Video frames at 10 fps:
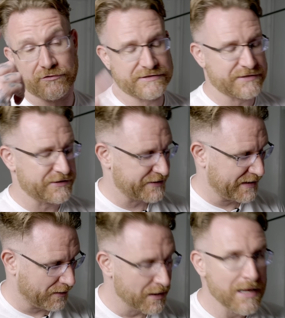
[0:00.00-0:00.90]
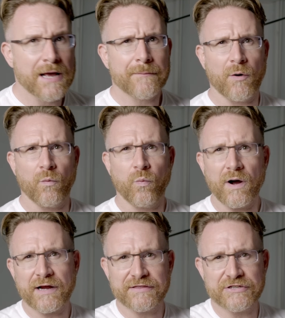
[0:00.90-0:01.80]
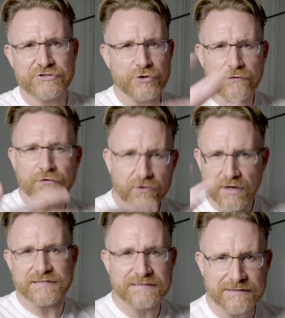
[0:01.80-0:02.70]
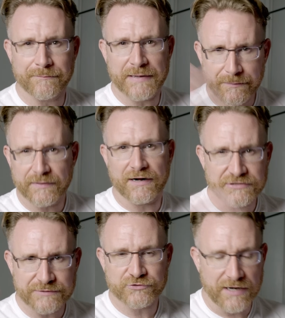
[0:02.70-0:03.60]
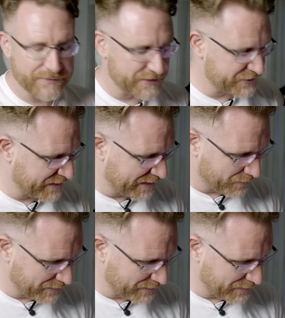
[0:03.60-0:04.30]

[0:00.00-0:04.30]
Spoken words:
the rest of the channel. But what could this do for us, the people that are subscribed to this channel?